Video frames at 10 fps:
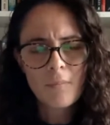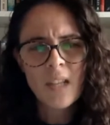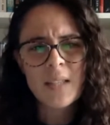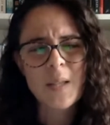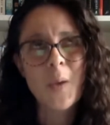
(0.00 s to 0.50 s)

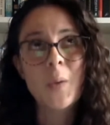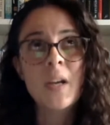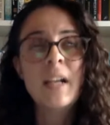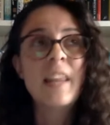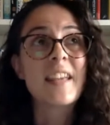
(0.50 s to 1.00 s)
So
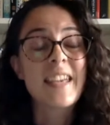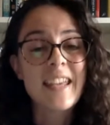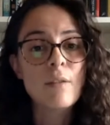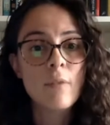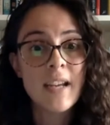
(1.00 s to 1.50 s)
the
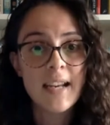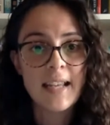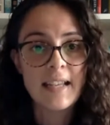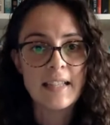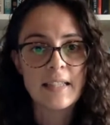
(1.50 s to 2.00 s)
key
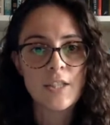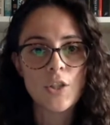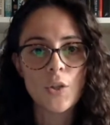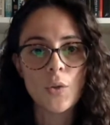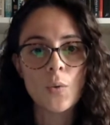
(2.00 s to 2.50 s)
really is
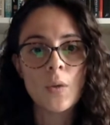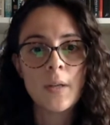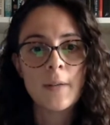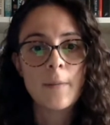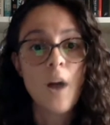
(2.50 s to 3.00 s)
to
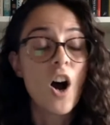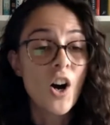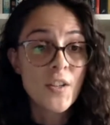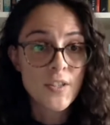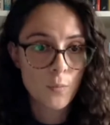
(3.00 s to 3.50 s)

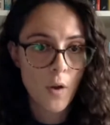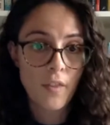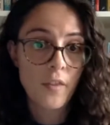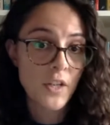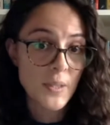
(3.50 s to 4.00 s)
ask
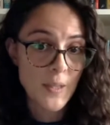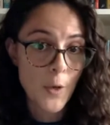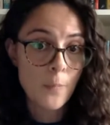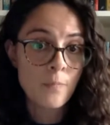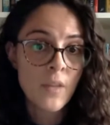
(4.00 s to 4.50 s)
rather than
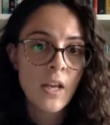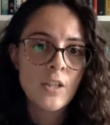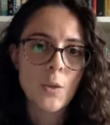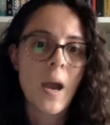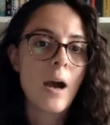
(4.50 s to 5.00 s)
assume.
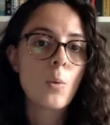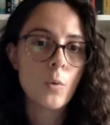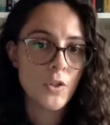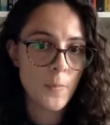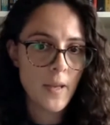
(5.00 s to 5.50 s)
So how
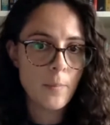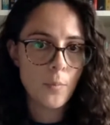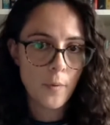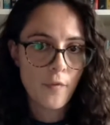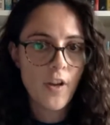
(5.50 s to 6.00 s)
would
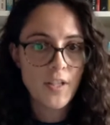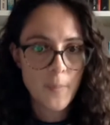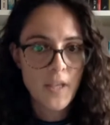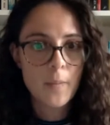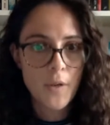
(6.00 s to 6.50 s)
people prefer
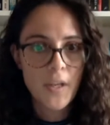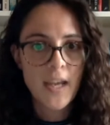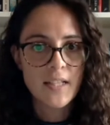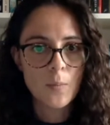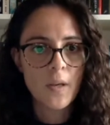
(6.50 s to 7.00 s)
to be
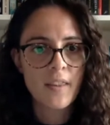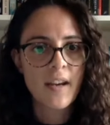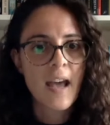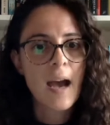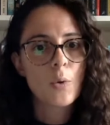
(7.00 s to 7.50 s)
communicated with,
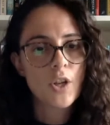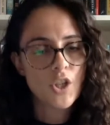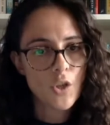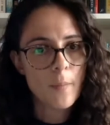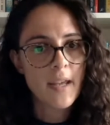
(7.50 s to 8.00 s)
and how
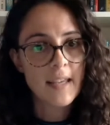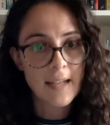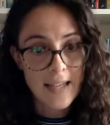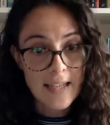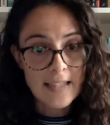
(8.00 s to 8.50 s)
can you make
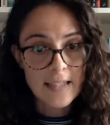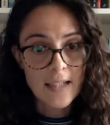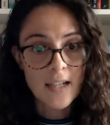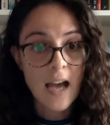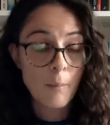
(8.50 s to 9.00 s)
it
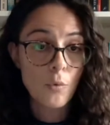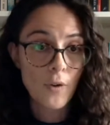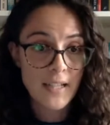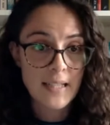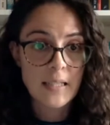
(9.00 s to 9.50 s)
easier and
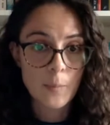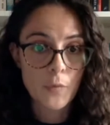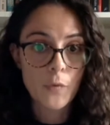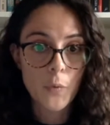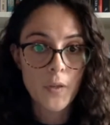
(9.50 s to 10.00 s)
more
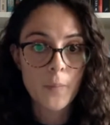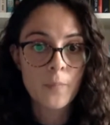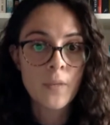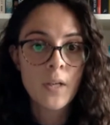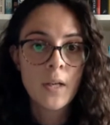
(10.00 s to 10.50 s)
accessible for
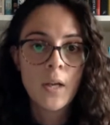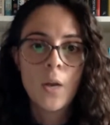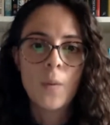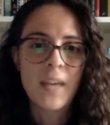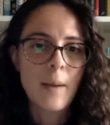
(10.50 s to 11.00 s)
them?
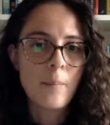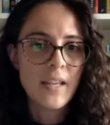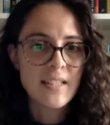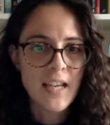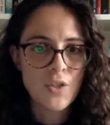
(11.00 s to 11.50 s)
We can
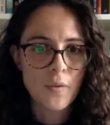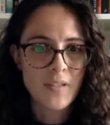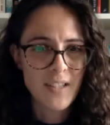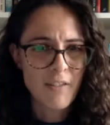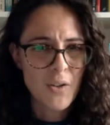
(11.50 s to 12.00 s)
be in danger
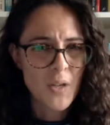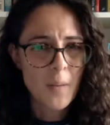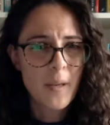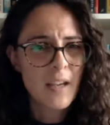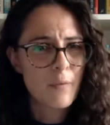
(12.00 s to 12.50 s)
of stereotyping